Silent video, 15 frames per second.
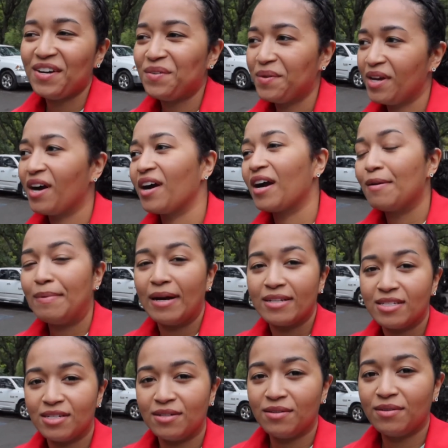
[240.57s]
we are
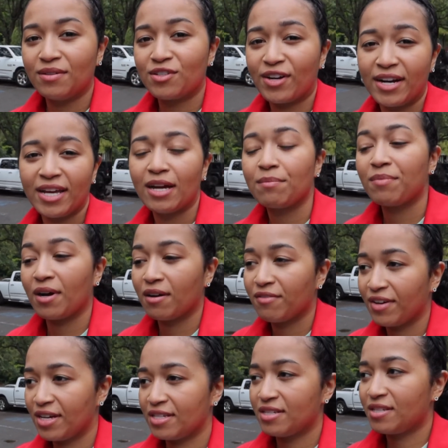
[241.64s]
about to try to get
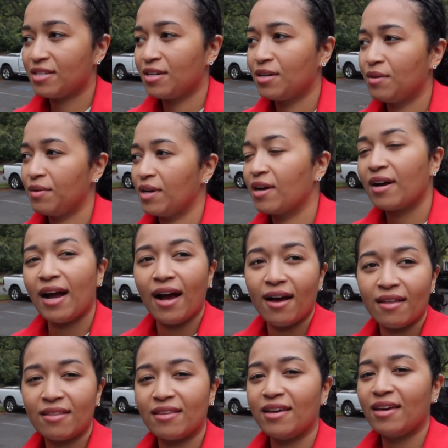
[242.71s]
breakfast. We are
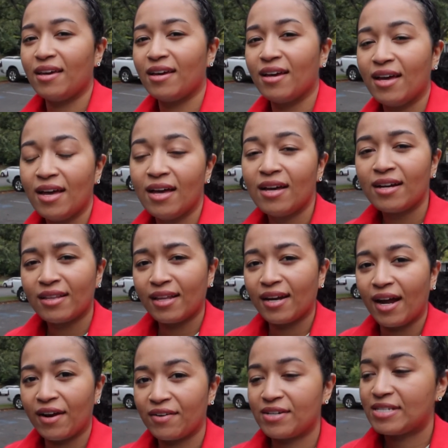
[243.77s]
at the
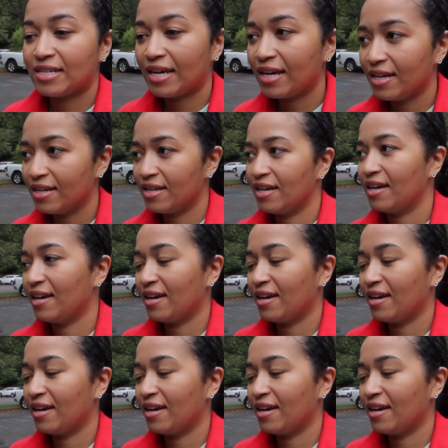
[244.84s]
Glen Iris Inn.